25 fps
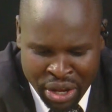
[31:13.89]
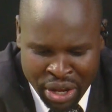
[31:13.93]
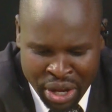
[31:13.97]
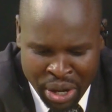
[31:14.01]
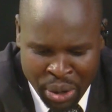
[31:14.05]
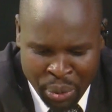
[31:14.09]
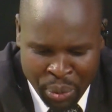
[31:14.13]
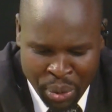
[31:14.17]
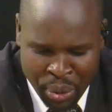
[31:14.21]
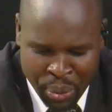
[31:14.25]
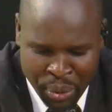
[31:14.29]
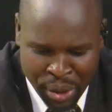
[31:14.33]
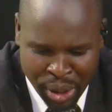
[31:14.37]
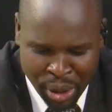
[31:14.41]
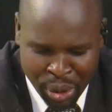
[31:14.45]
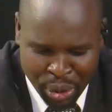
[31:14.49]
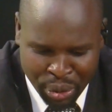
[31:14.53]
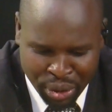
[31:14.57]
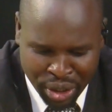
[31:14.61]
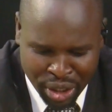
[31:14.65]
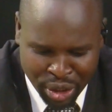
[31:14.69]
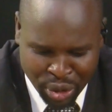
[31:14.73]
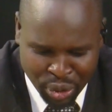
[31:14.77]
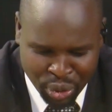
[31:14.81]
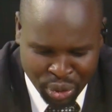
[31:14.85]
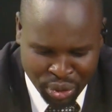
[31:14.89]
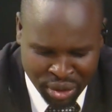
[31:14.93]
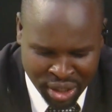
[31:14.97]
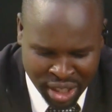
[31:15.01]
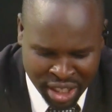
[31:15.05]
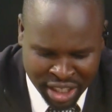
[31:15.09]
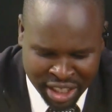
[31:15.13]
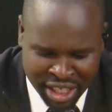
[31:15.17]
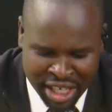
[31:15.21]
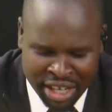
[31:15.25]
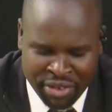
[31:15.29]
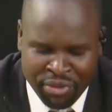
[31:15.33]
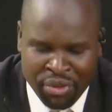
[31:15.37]
We will look into
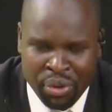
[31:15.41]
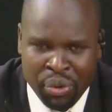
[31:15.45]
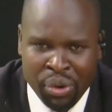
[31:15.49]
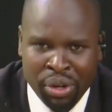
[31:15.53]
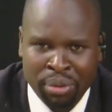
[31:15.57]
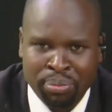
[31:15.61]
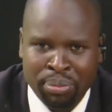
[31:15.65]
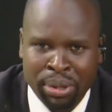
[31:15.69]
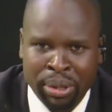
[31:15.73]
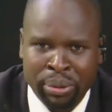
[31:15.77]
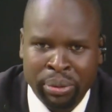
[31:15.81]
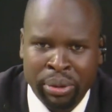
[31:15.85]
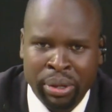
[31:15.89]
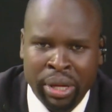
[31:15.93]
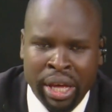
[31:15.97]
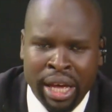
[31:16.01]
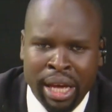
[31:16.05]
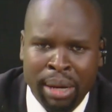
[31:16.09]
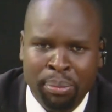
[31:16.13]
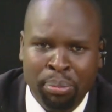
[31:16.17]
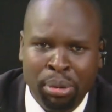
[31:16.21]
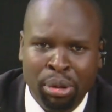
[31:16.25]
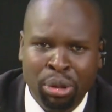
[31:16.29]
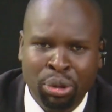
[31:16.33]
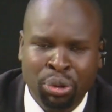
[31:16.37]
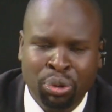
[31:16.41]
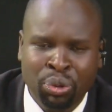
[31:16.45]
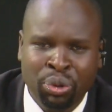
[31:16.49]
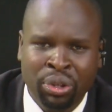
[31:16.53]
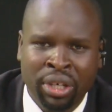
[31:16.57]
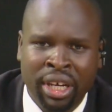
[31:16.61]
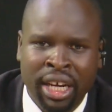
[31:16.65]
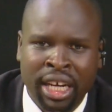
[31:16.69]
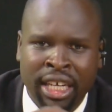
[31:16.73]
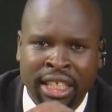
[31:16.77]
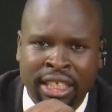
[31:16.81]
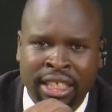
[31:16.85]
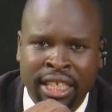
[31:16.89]
this if we will be able to
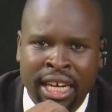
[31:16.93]
get